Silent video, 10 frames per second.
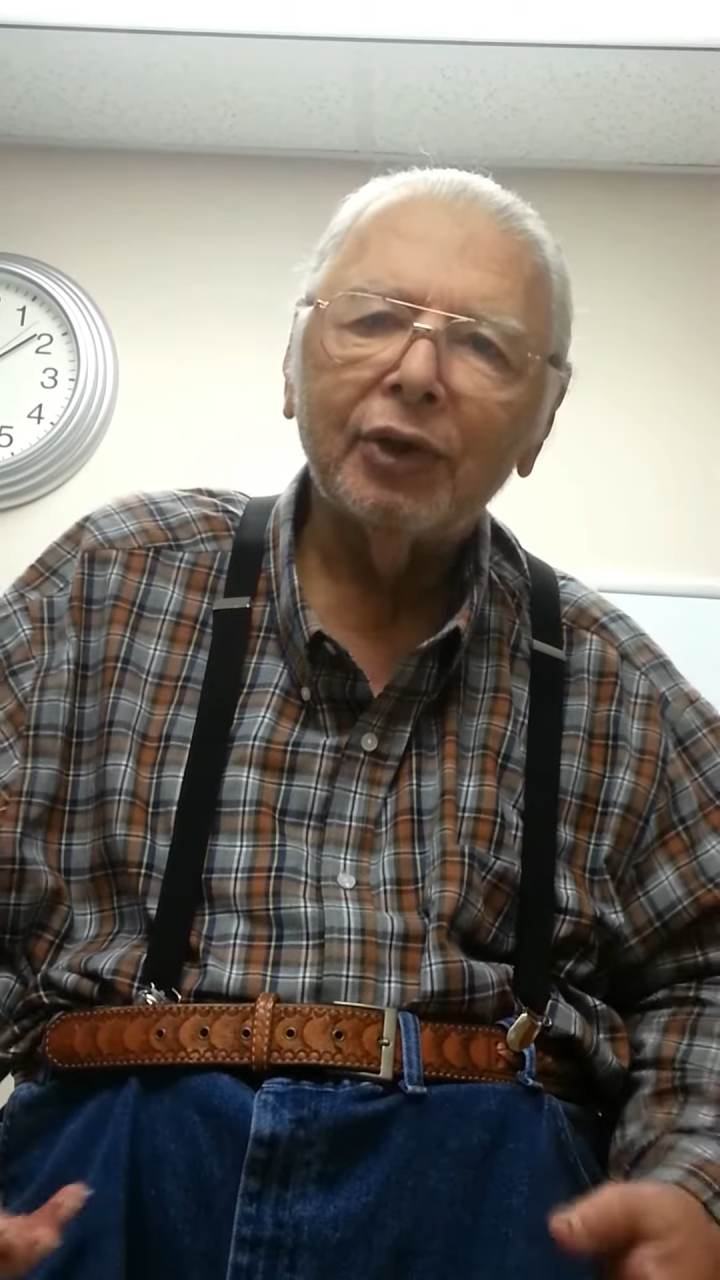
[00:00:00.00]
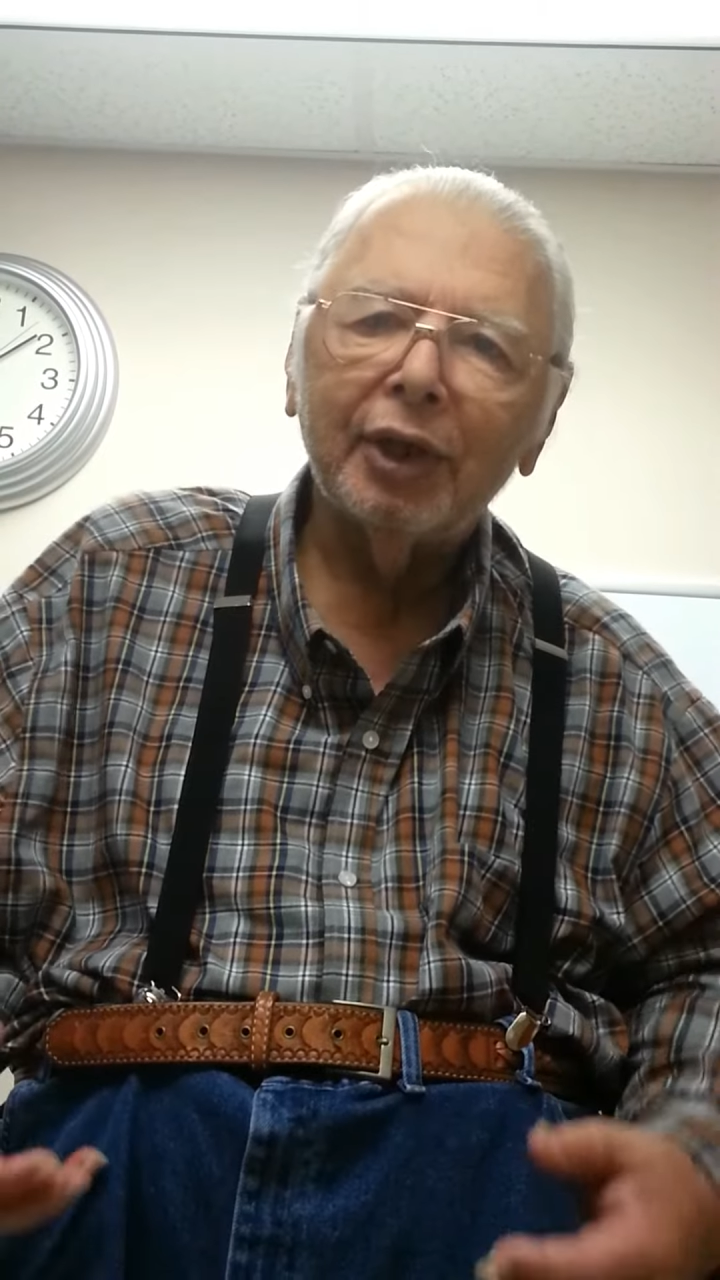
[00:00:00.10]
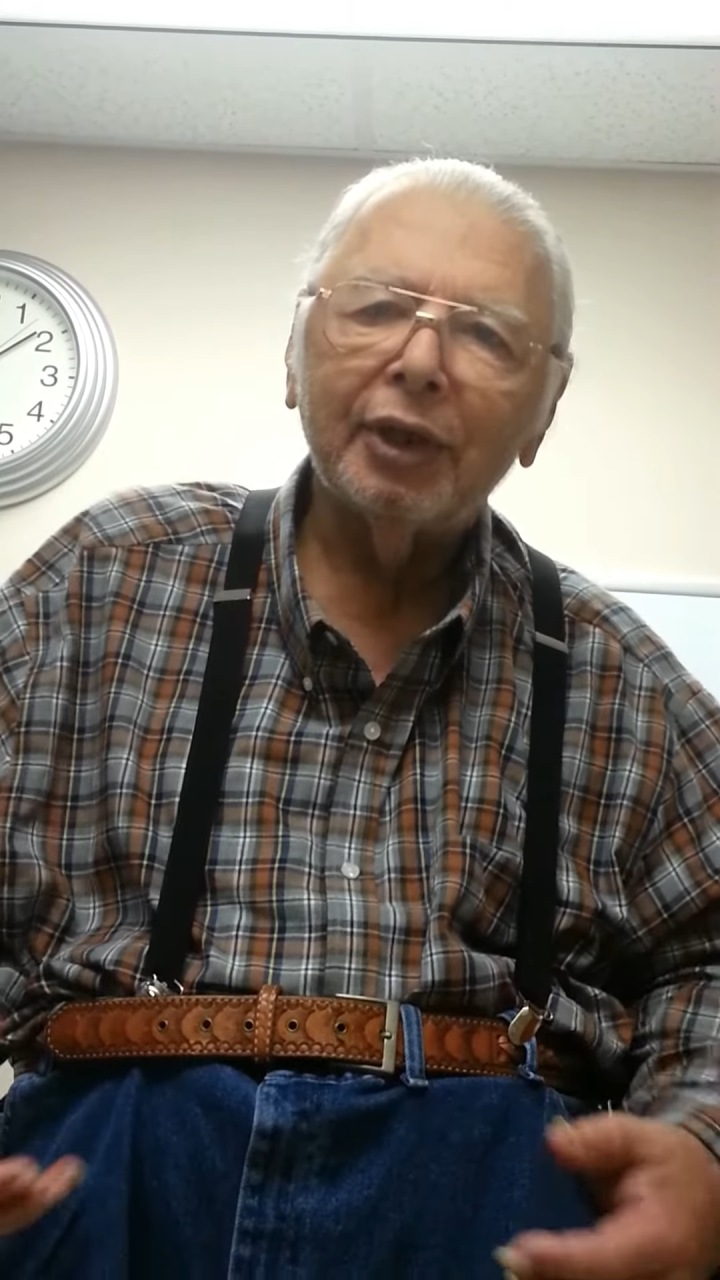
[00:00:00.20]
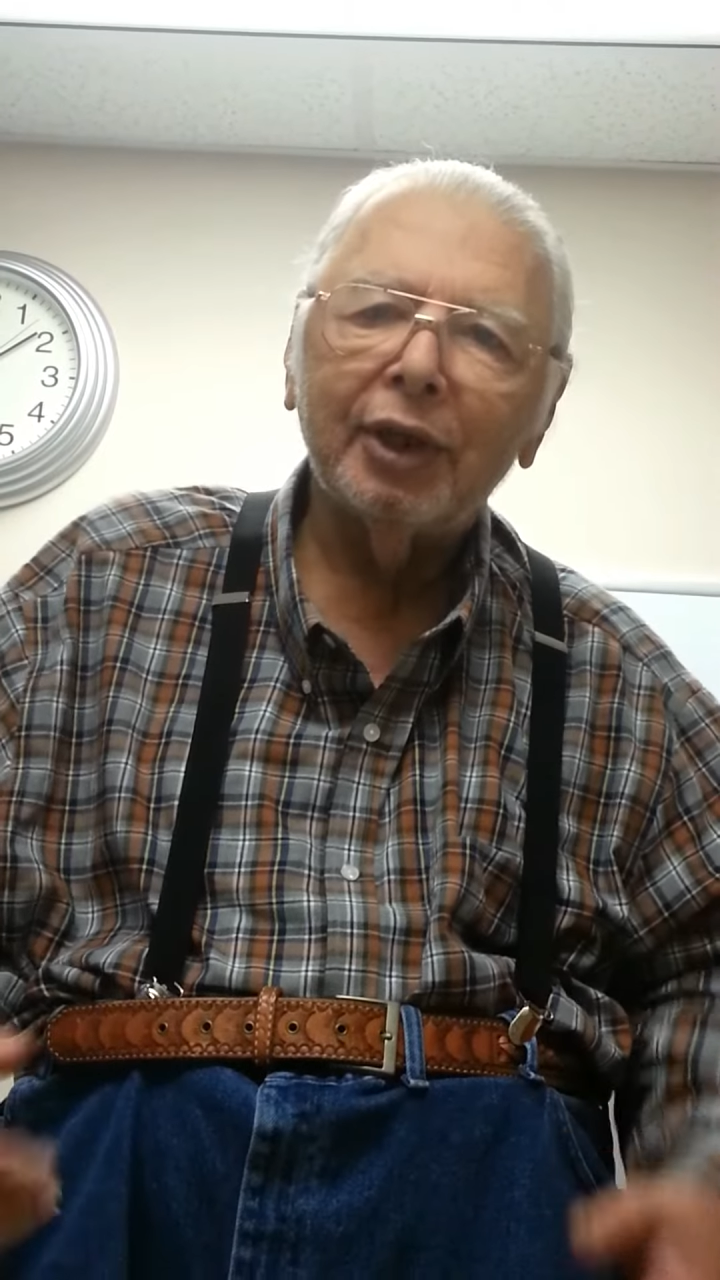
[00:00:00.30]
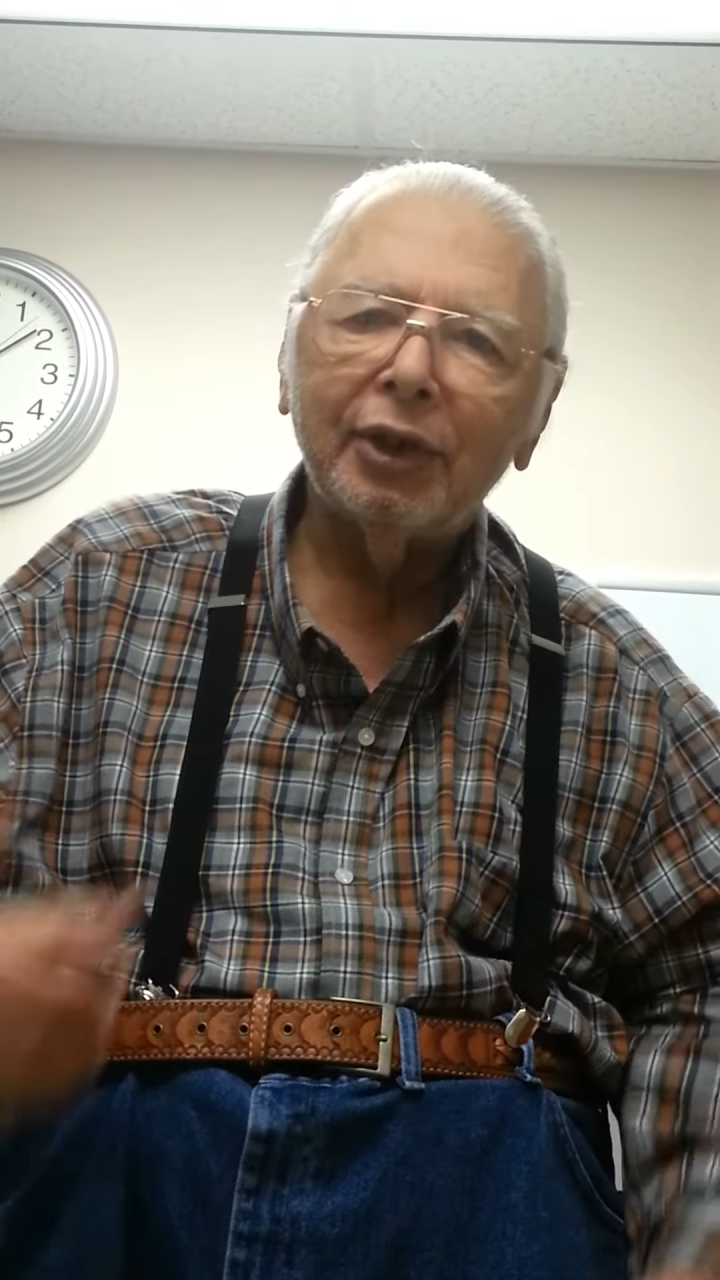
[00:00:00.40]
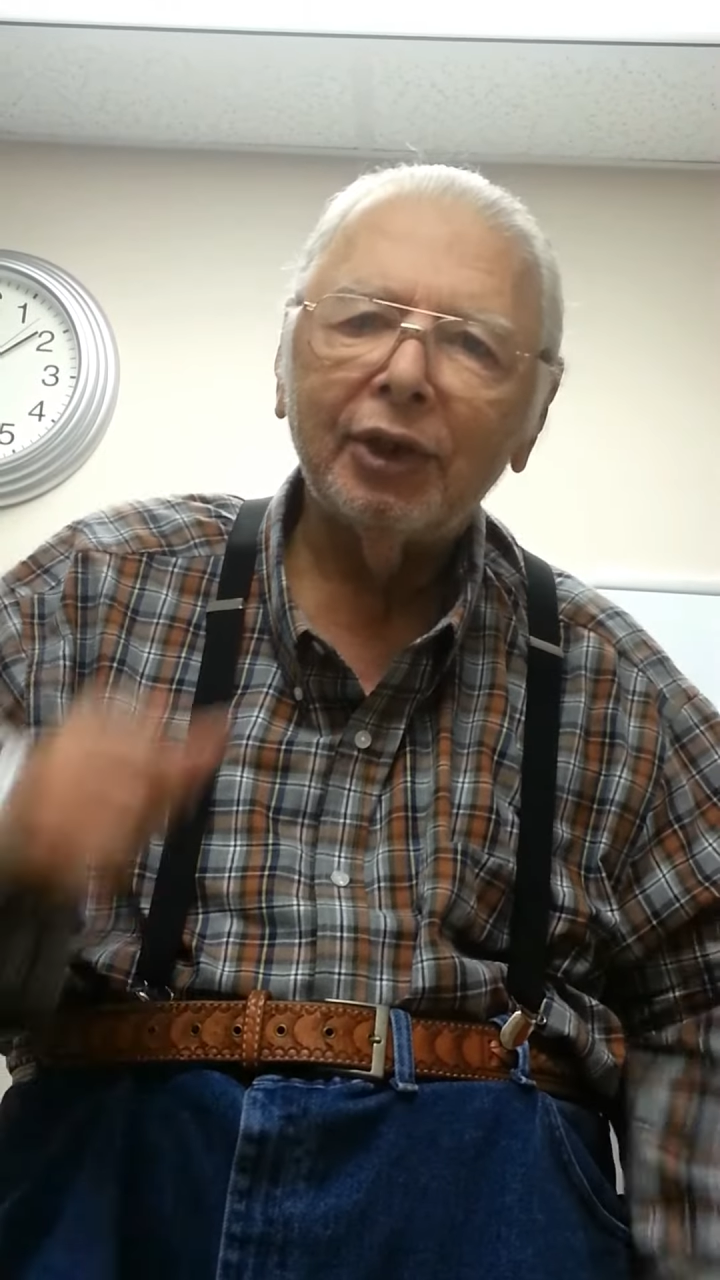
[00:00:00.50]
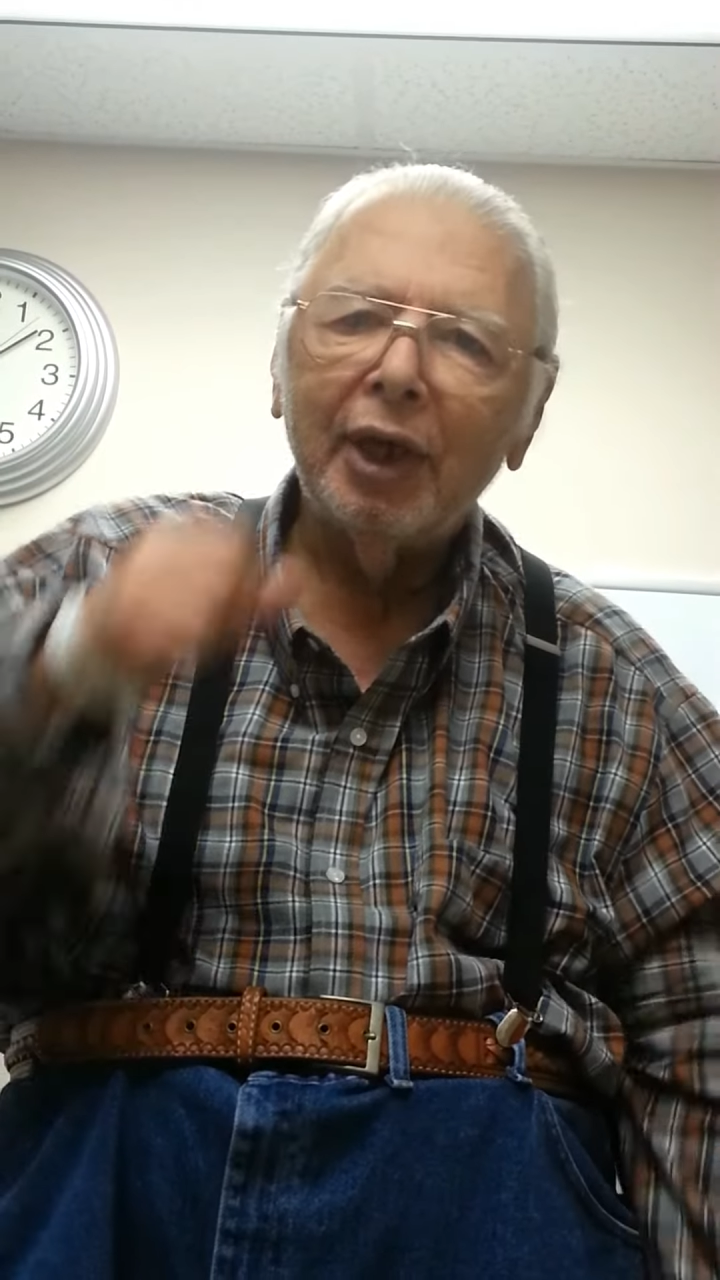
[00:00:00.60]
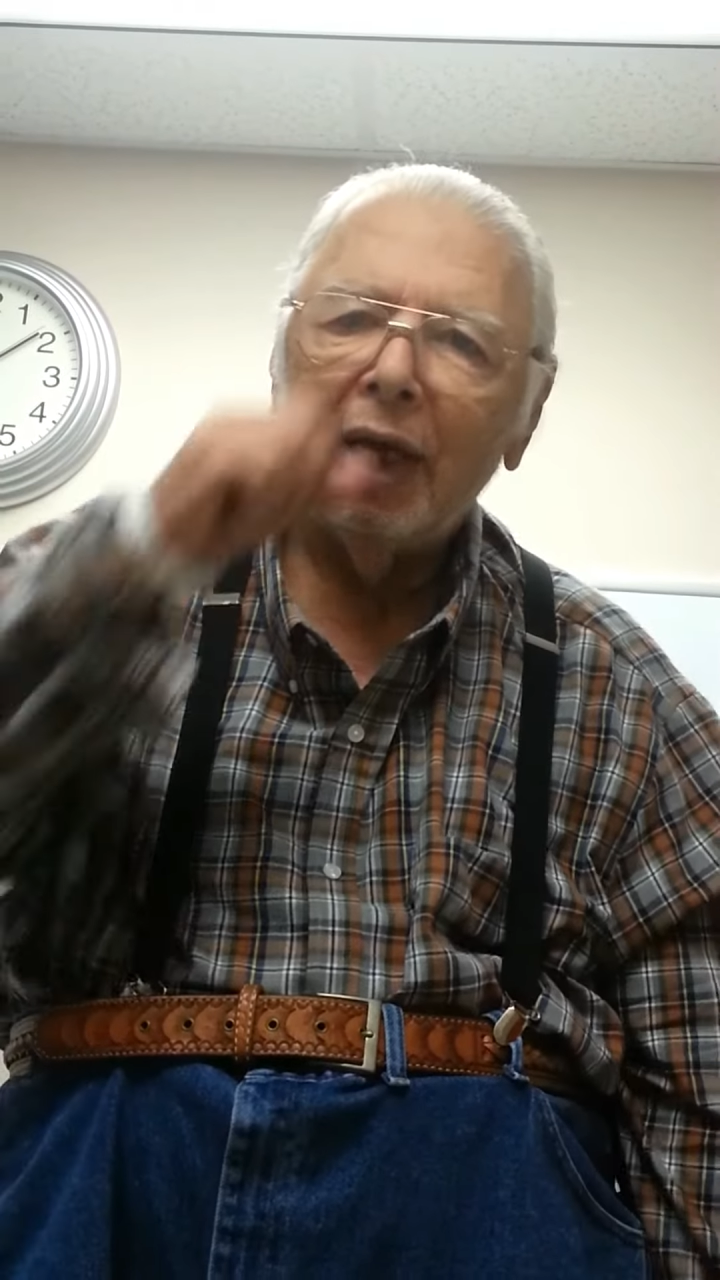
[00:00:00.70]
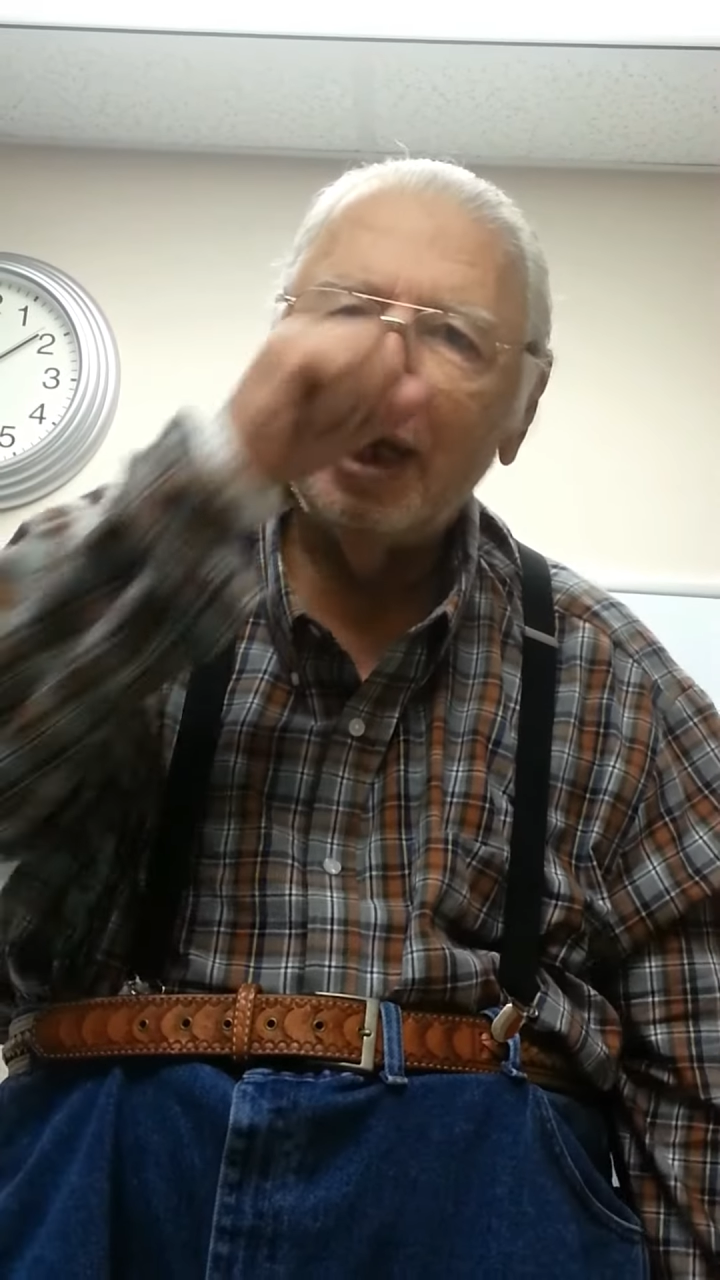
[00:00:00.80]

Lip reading: like this.